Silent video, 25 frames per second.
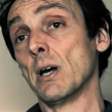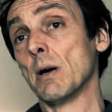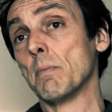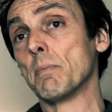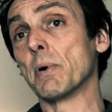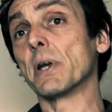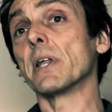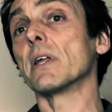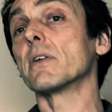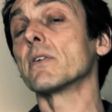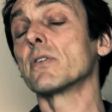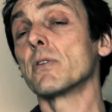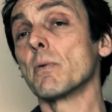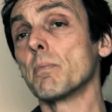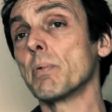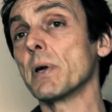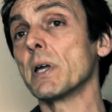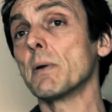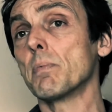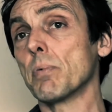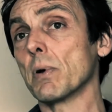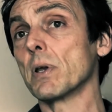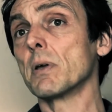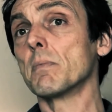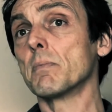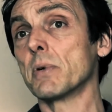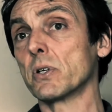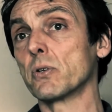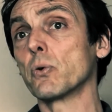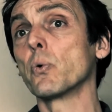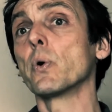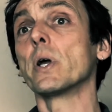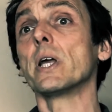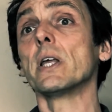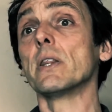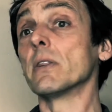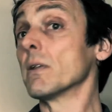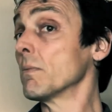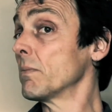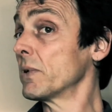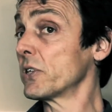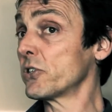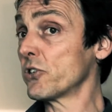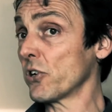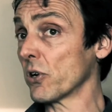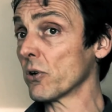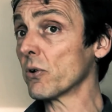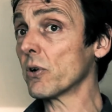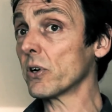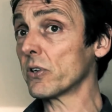But it's the people in between, the
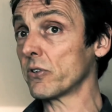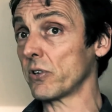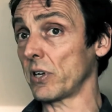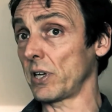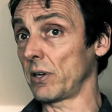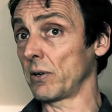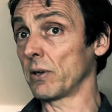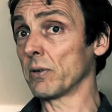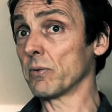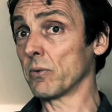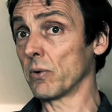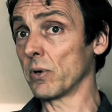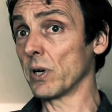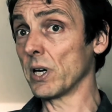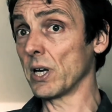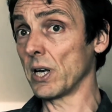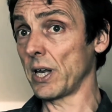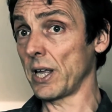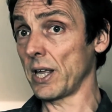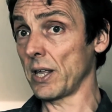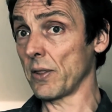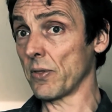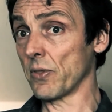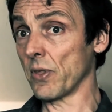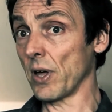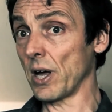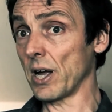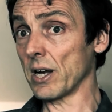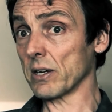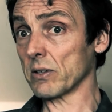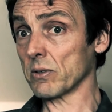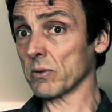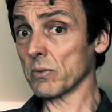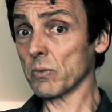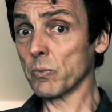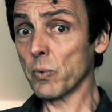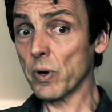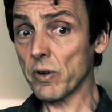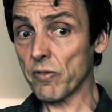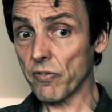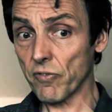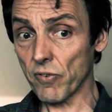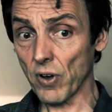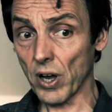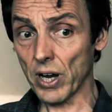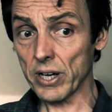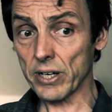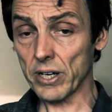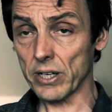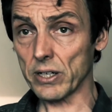majority, really, that we
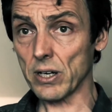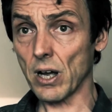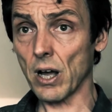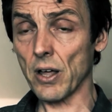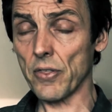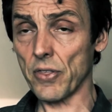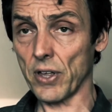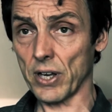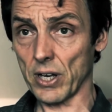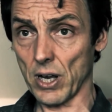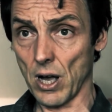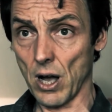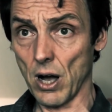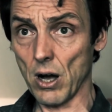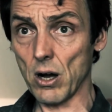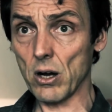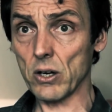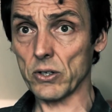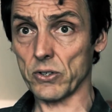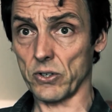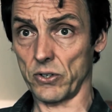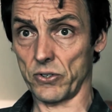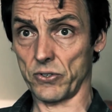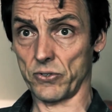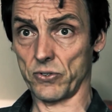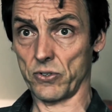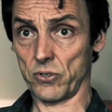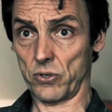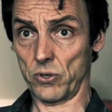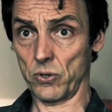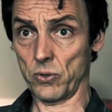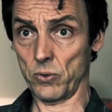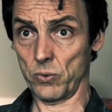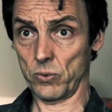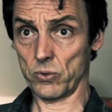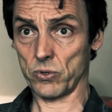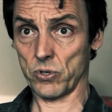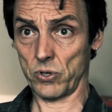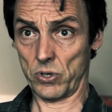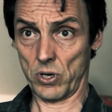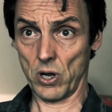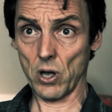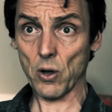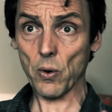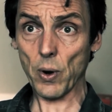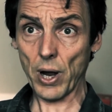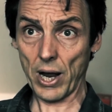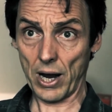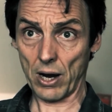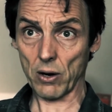find it, I think, hardest to
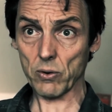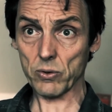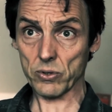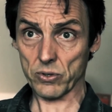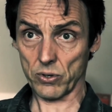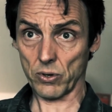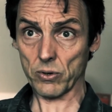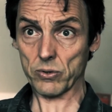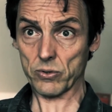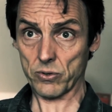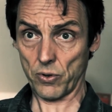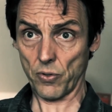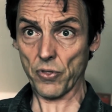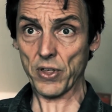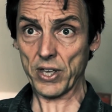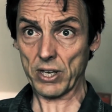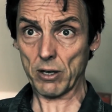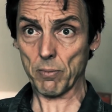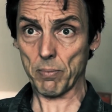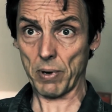know how to think